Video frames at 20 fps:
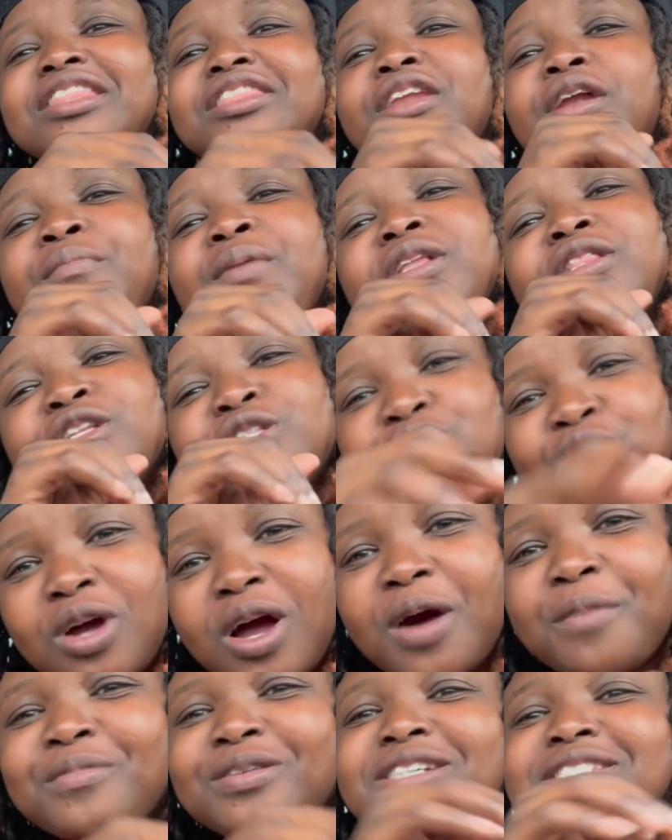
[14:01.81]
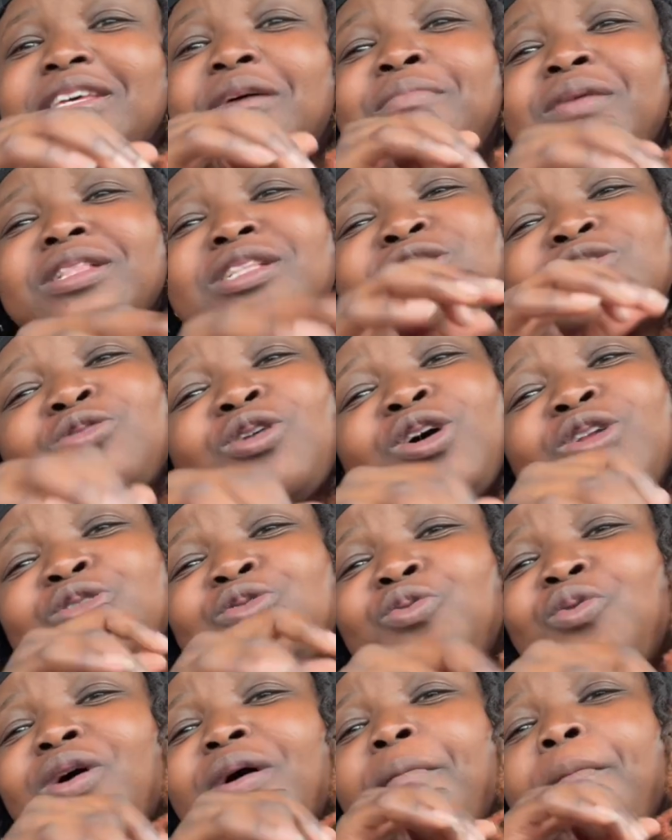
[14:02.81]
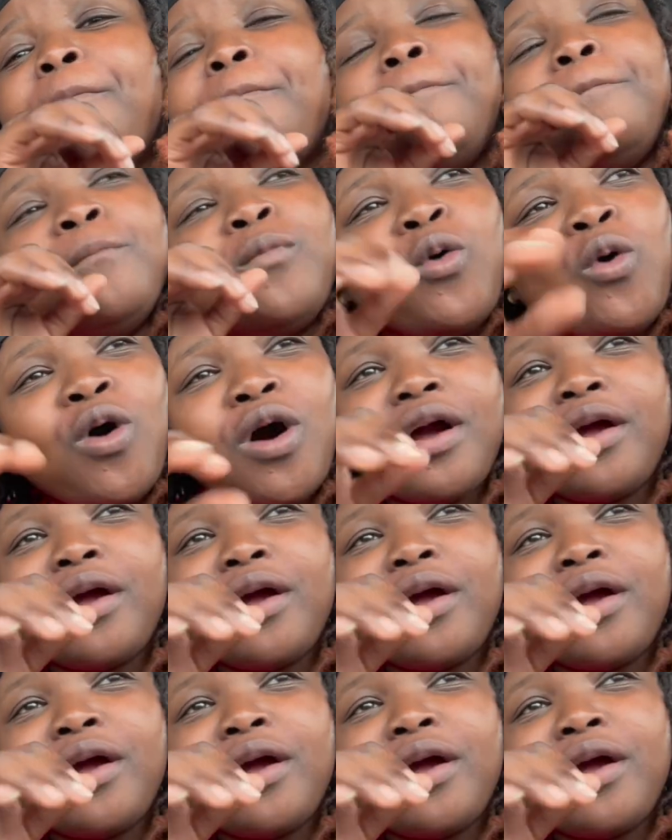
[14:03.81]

that I'm about to drop because I'm about to start doing more